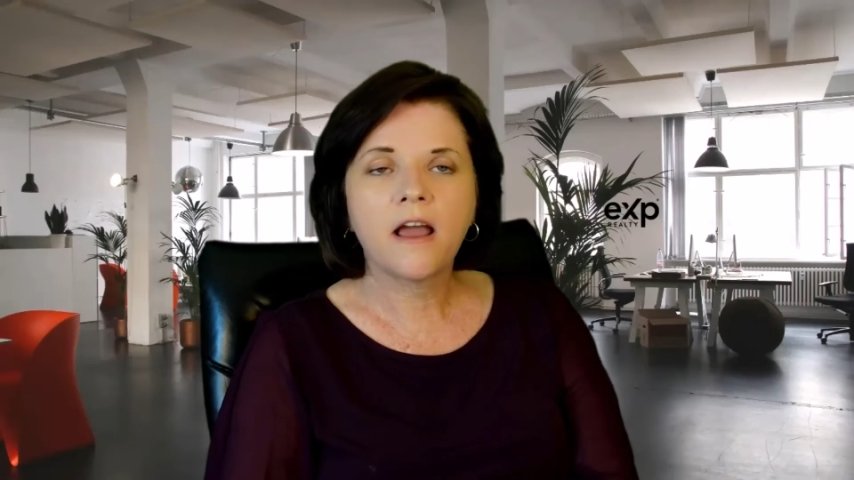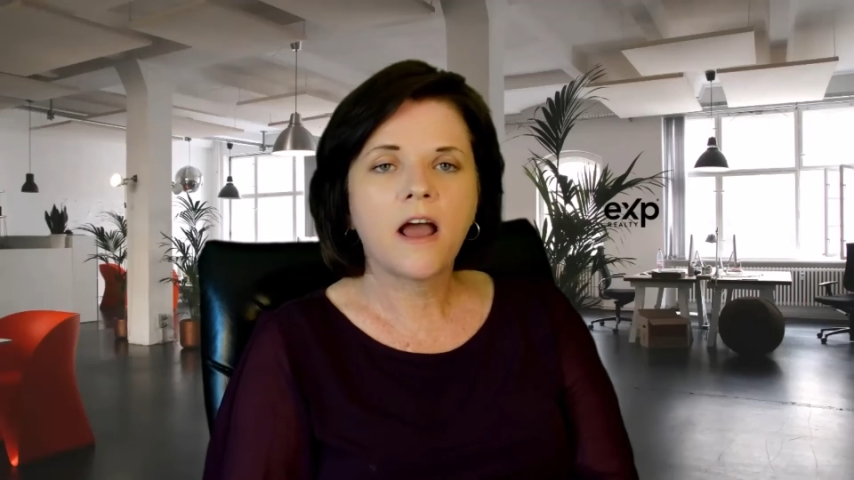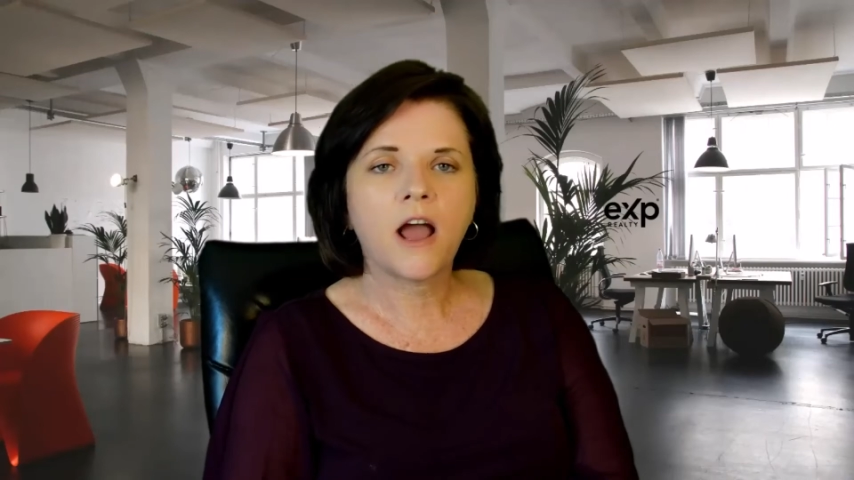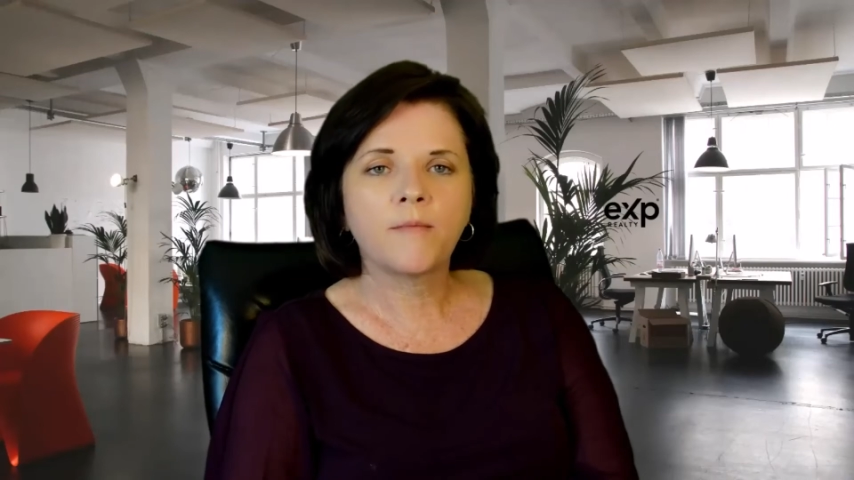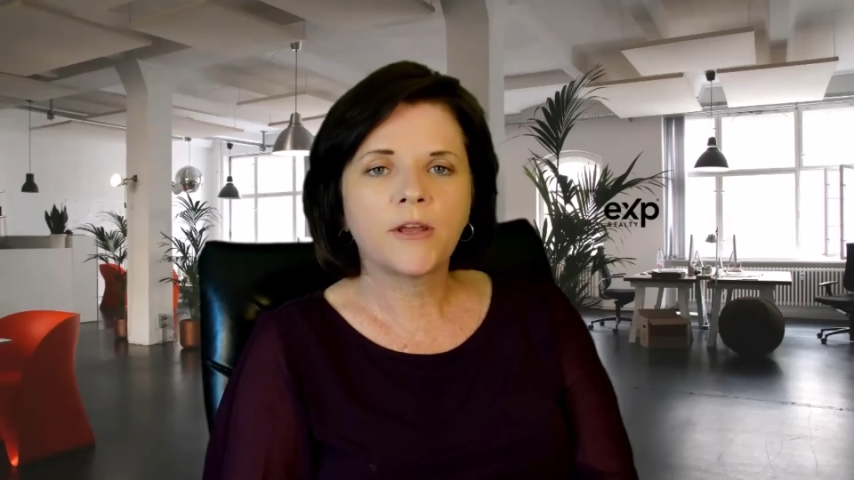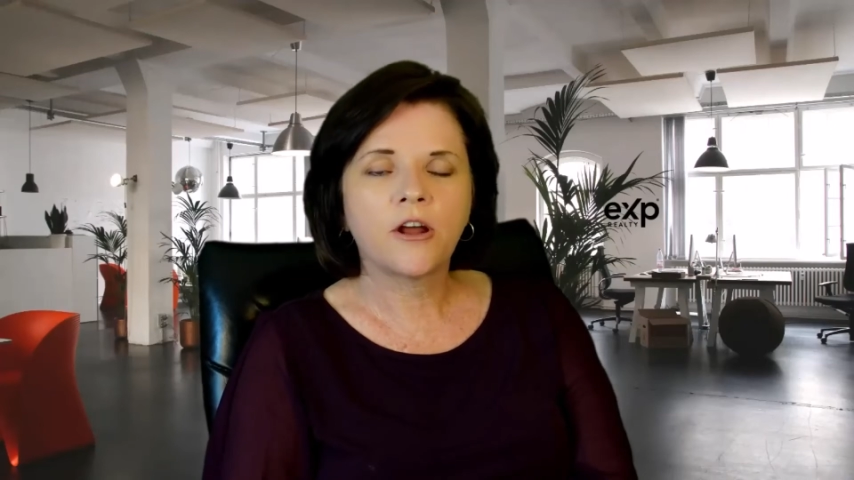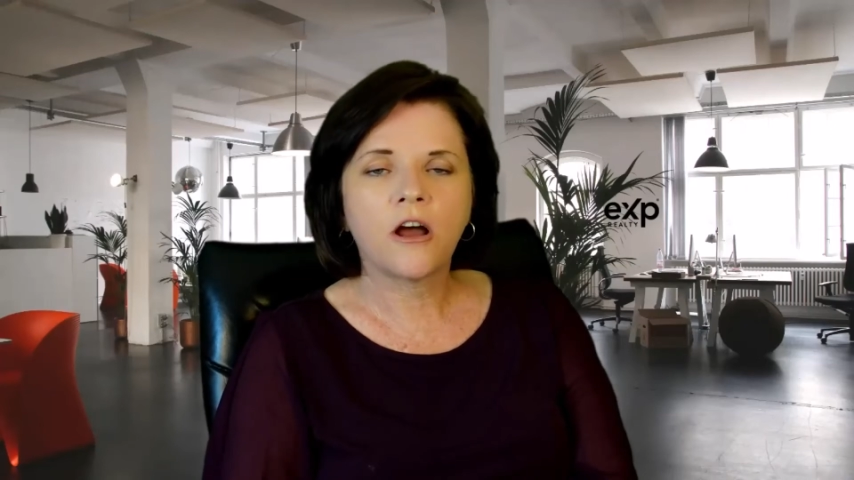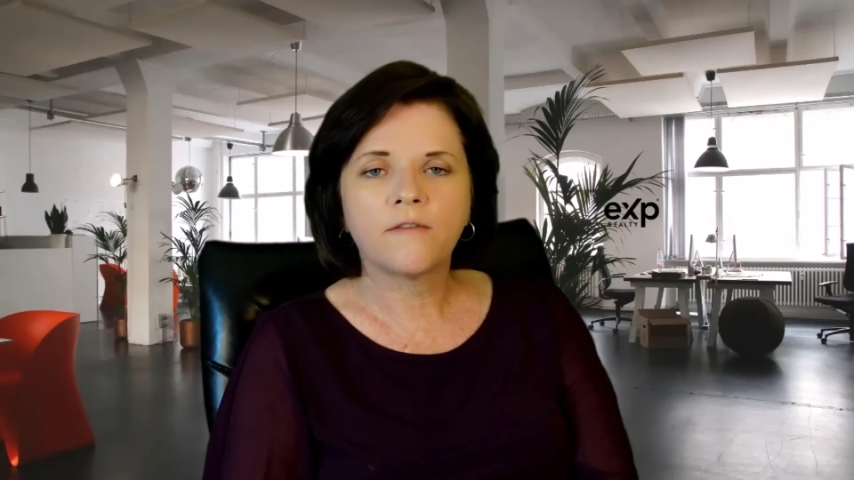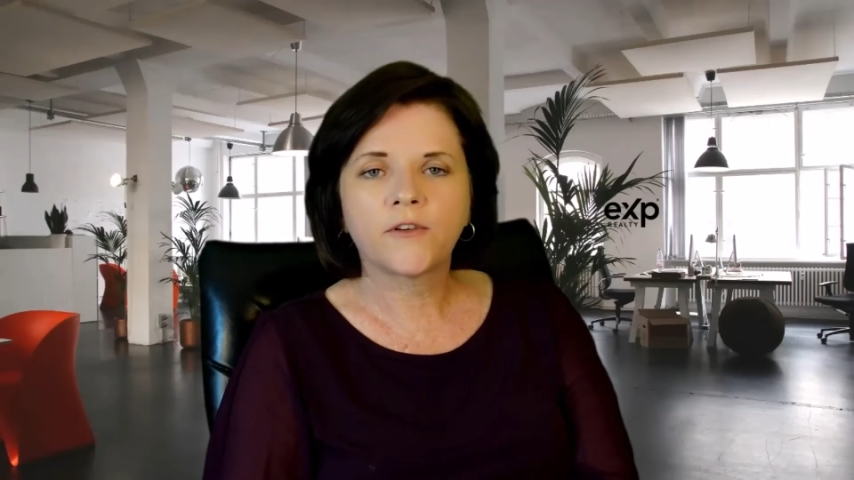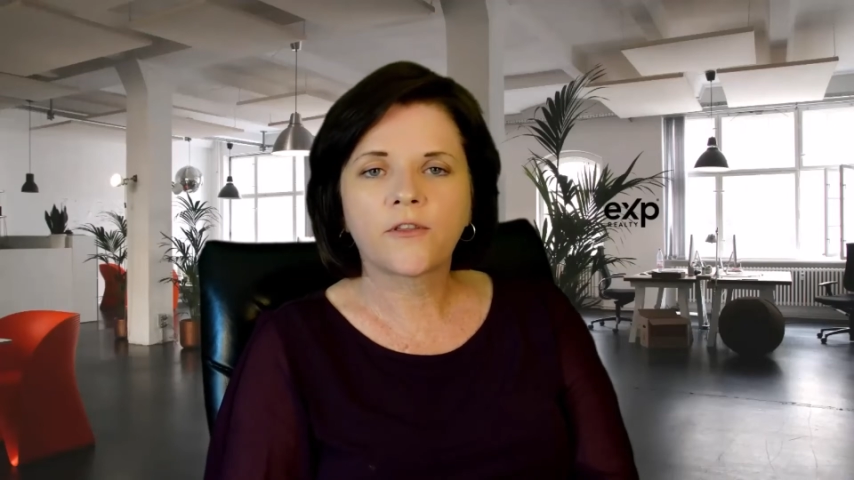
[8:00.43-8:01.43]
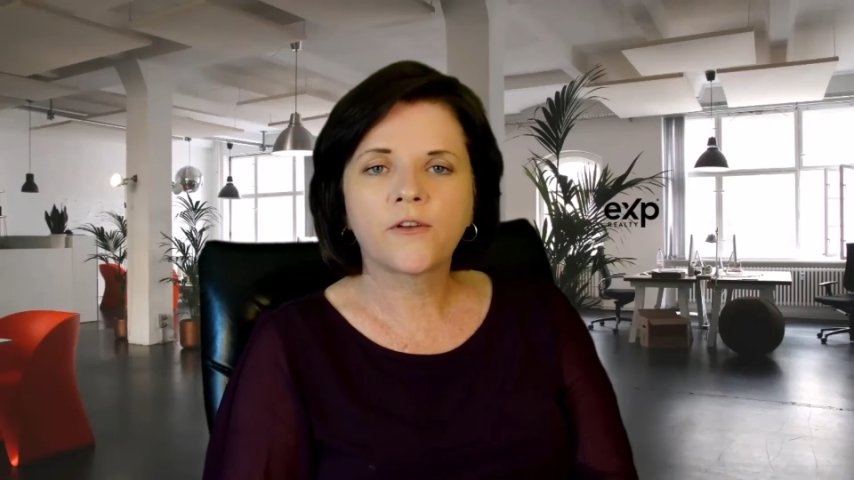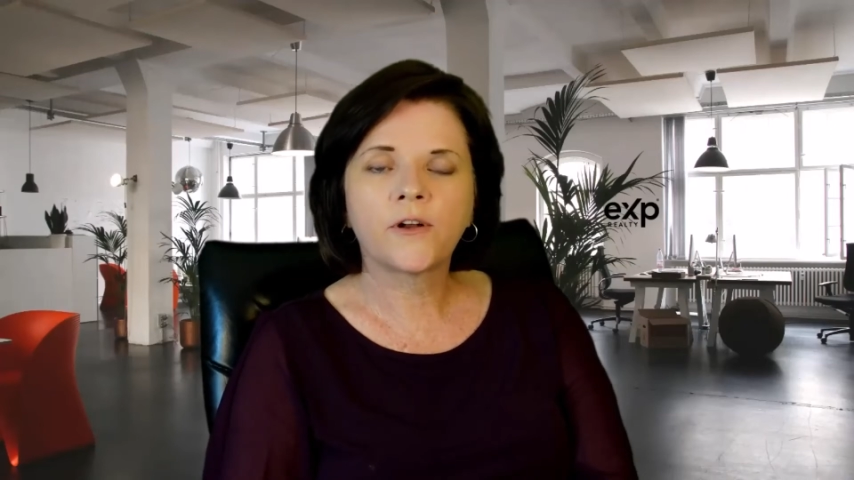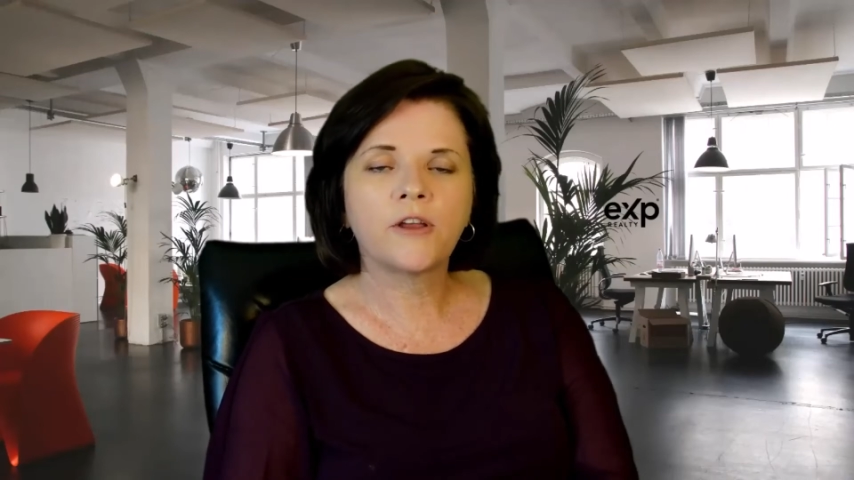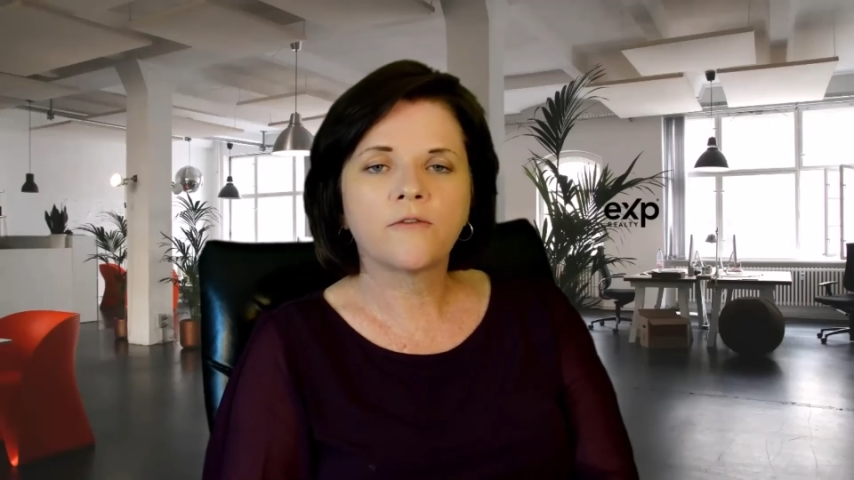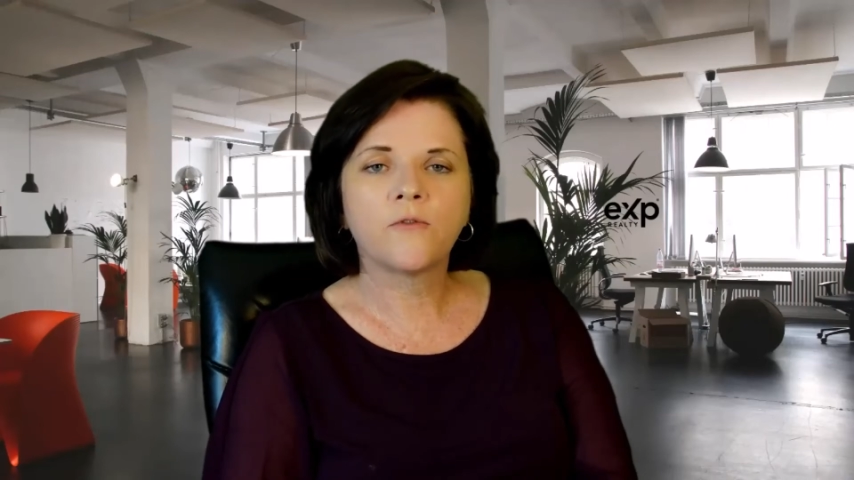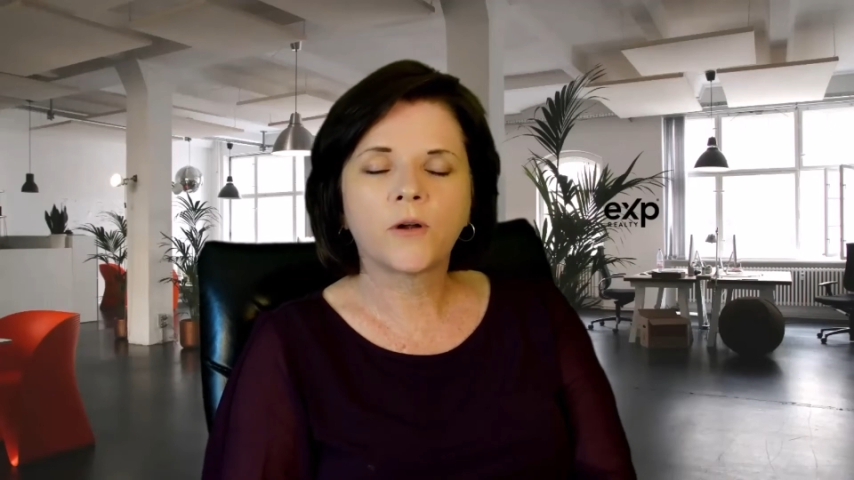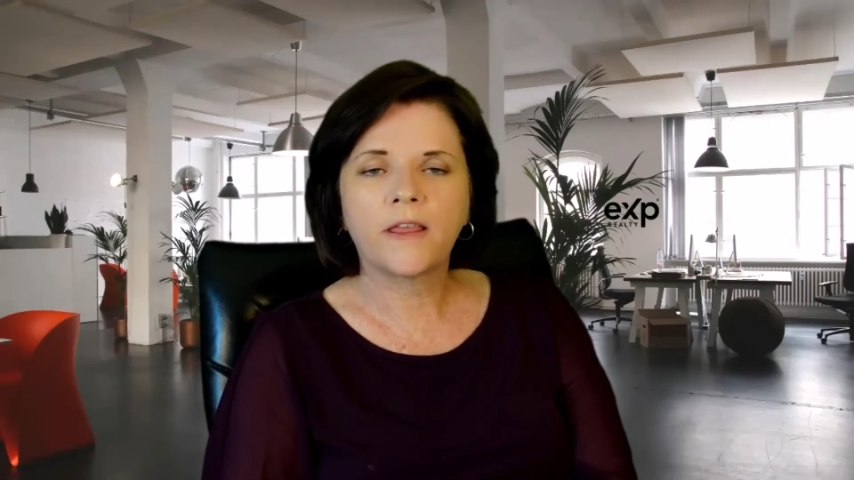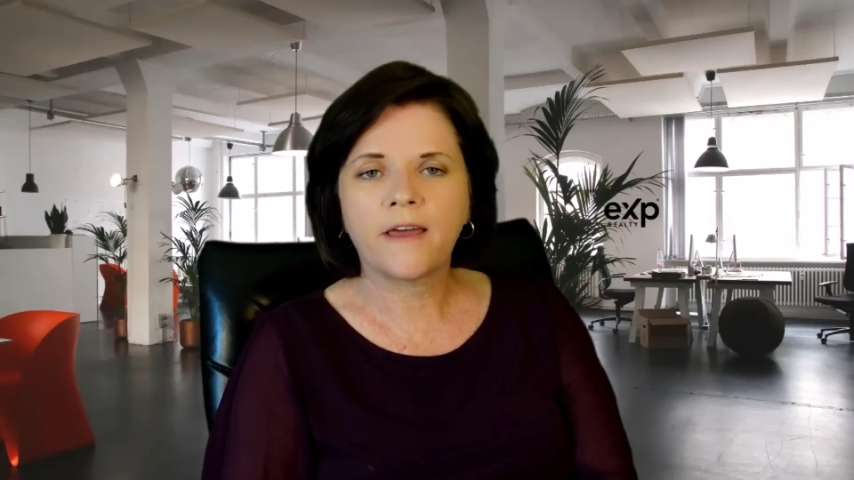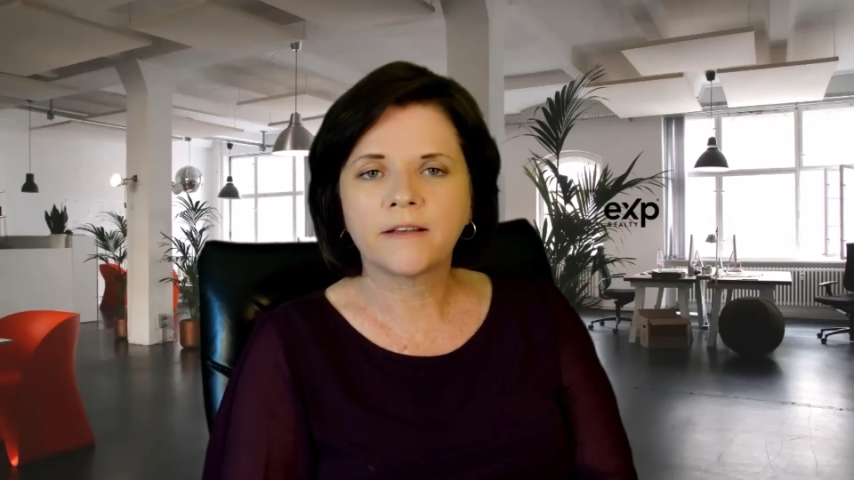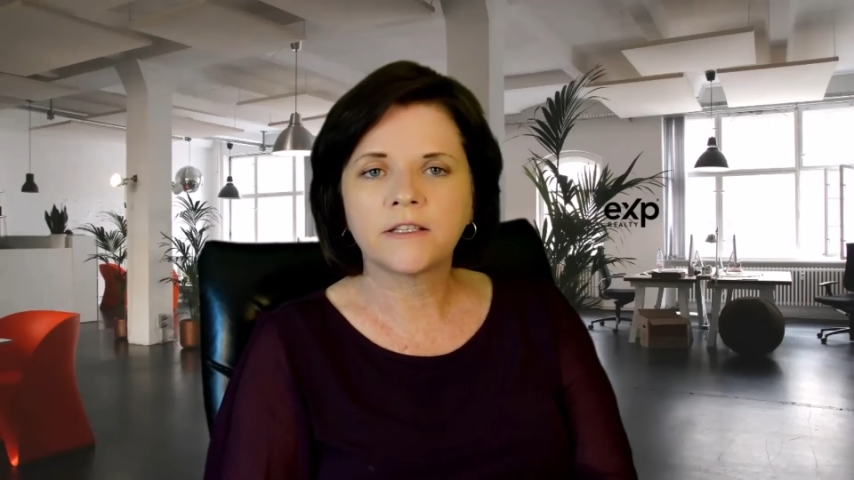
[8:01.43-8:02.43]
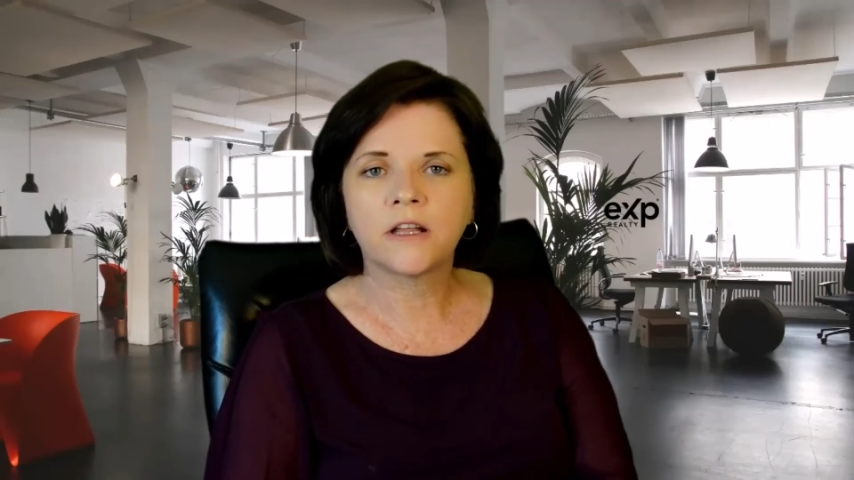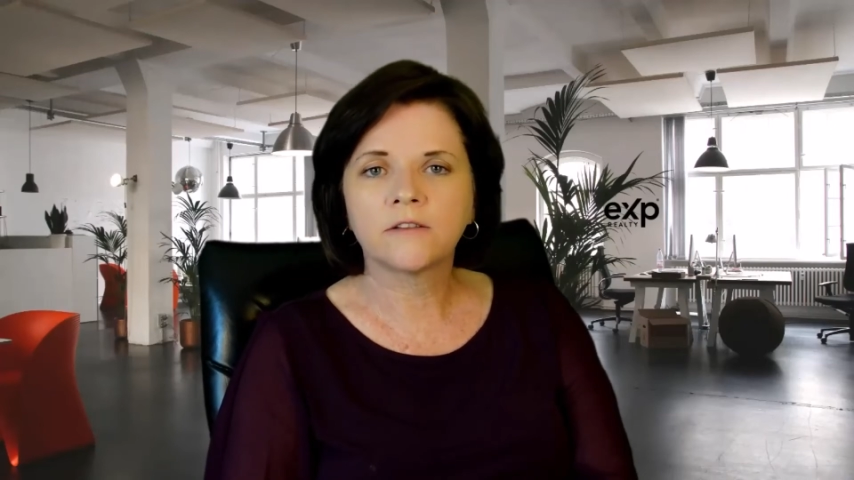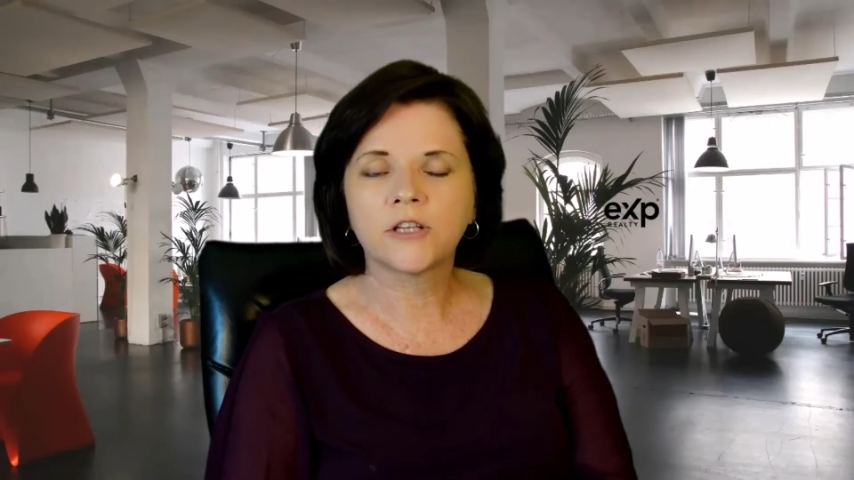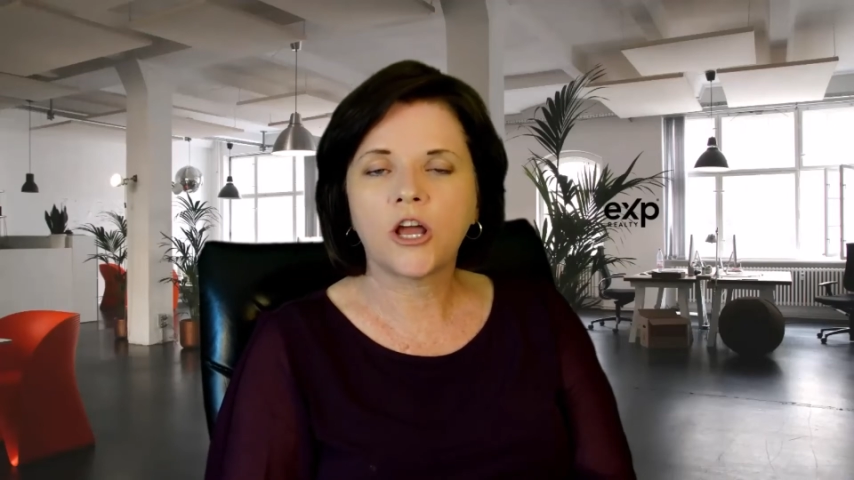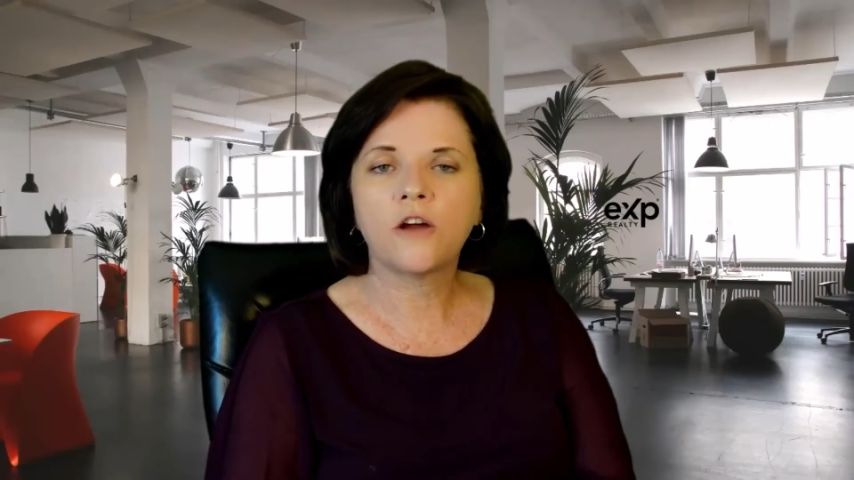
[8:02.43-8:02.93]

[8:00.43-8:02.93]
I'm going to offer $30,000 or $40,000